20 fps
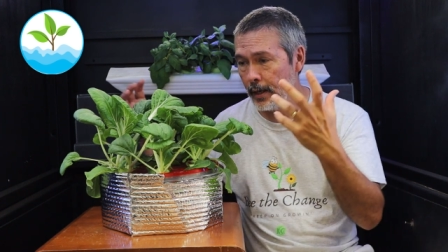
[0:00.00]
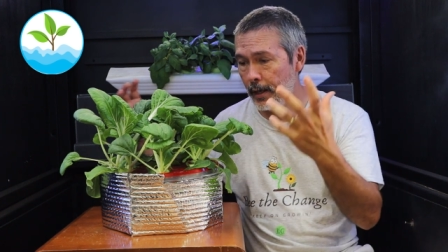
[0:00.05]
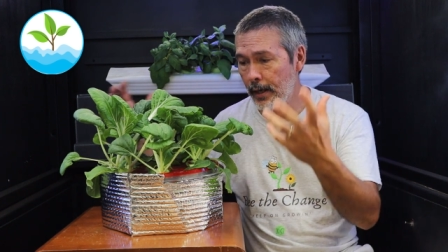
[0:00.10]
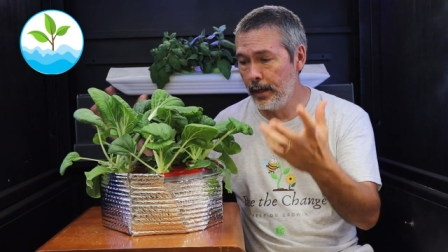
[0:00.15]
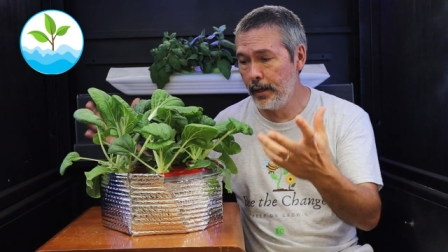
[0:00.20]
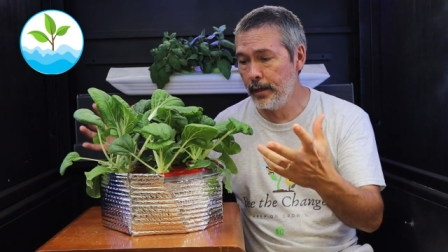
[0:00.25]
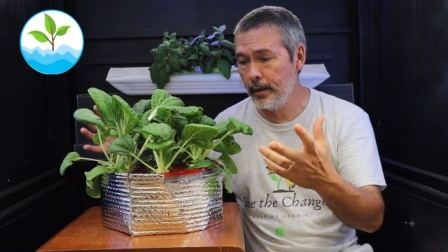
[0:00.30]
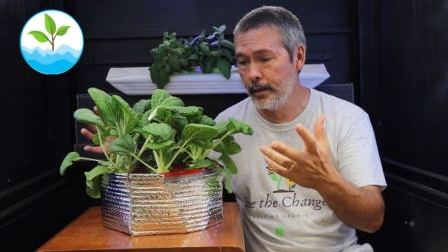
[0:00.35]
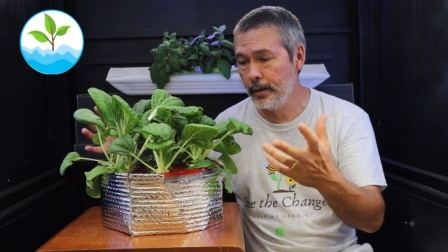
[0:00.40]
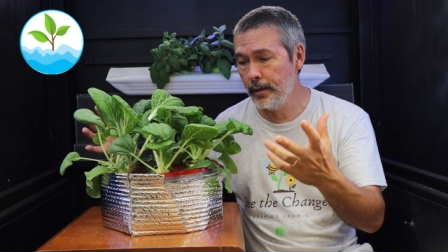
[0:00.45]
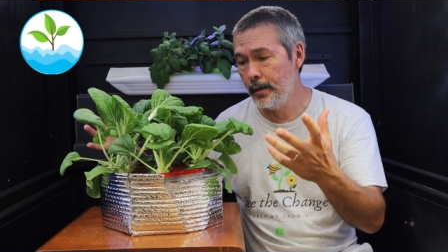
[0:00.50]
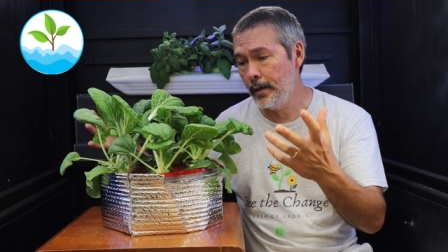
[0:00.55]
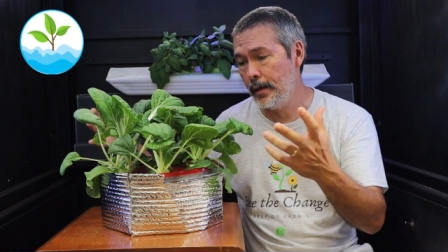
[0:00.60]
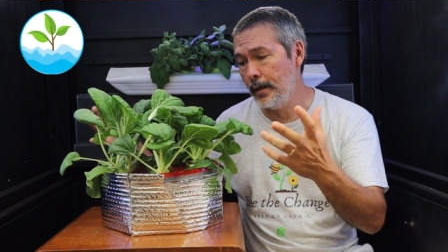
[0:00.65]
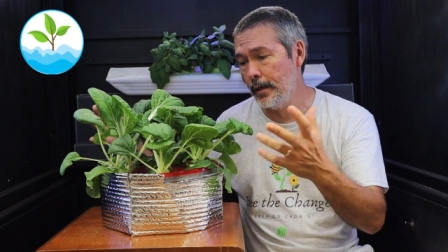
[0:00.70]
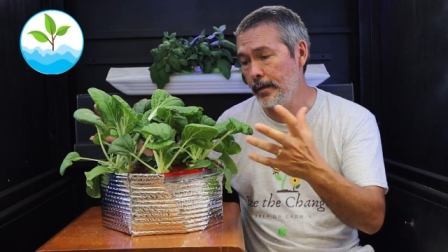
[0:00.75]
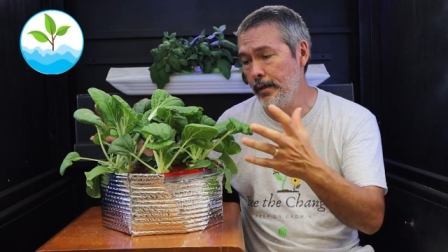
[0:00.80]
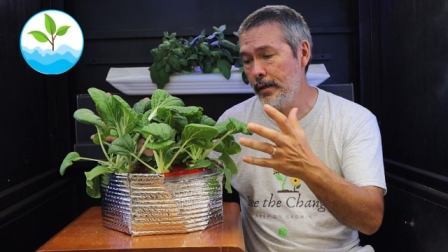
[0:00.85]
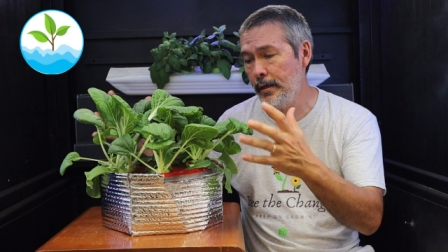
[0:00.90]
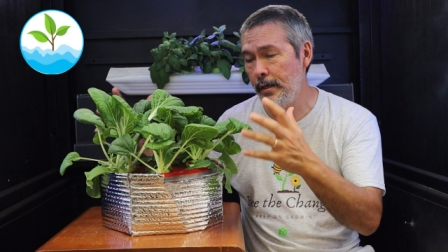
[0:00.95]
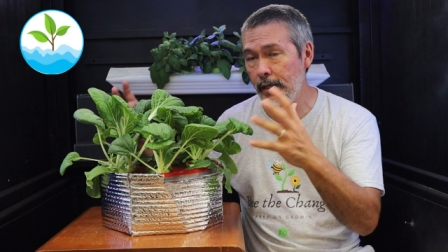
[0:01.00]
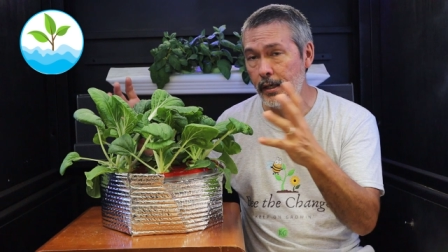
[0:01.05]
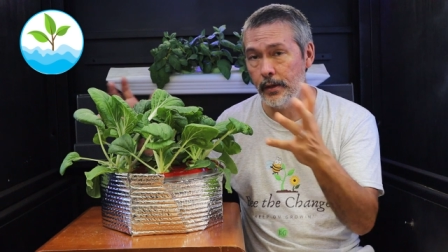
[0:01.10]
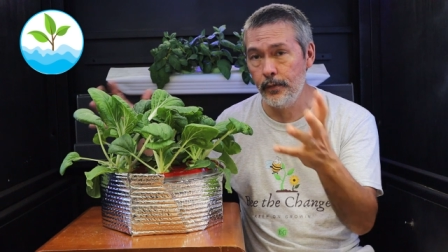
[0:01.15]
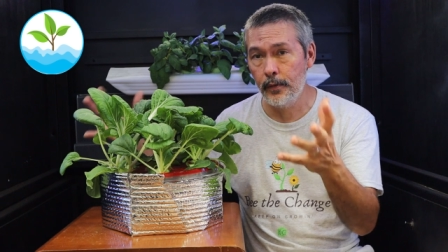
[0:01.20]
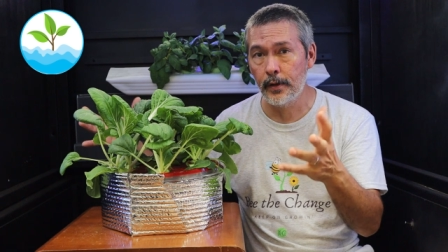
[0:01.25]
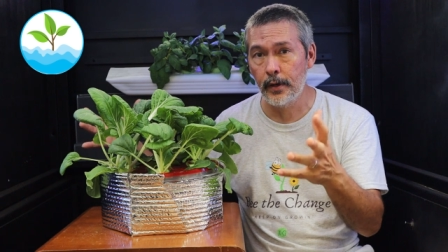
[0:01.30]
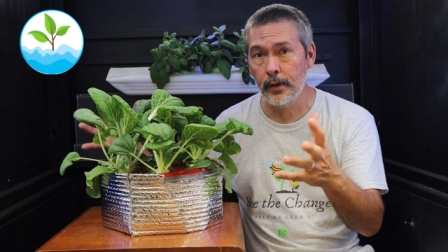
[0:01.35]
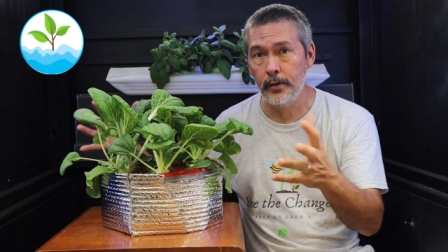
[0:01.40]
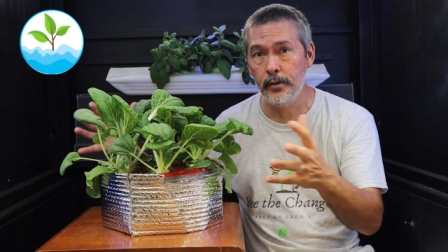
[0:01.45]
and and
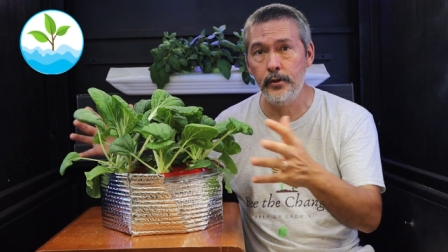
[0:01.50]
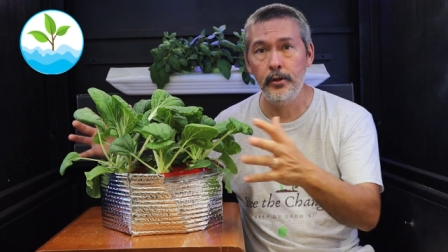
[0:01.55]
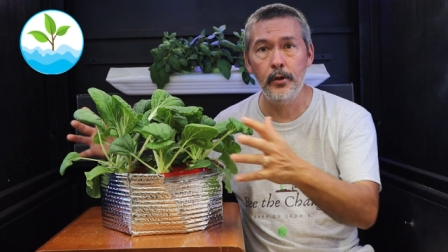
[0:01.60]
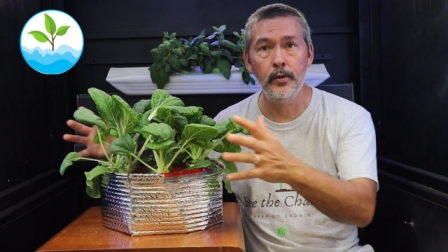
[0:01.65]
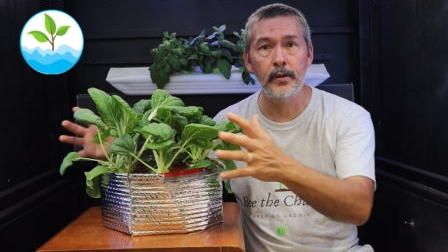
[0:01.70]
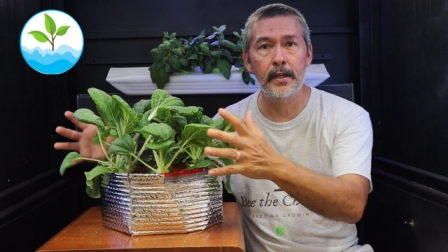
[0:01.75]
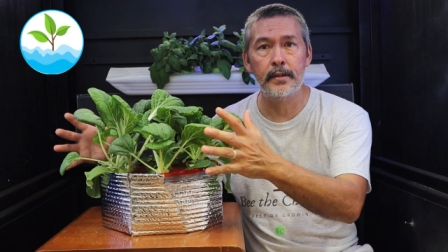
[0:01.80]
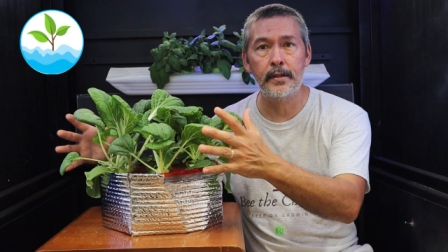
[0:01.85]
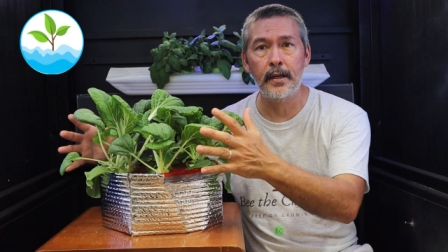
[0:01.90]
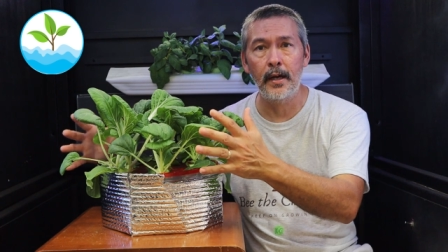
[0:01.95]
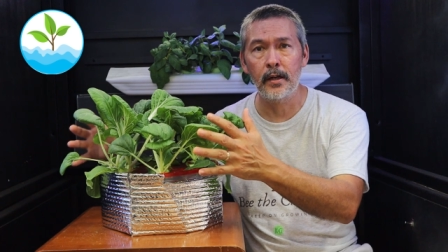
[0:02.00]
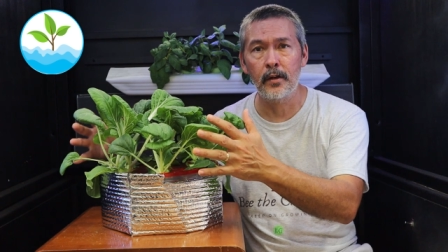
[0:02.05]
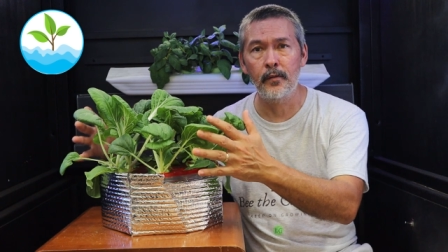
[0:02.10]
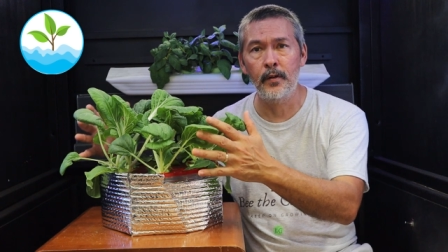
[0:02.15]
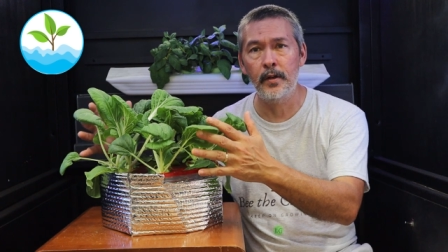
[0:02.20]
even though you do get the hang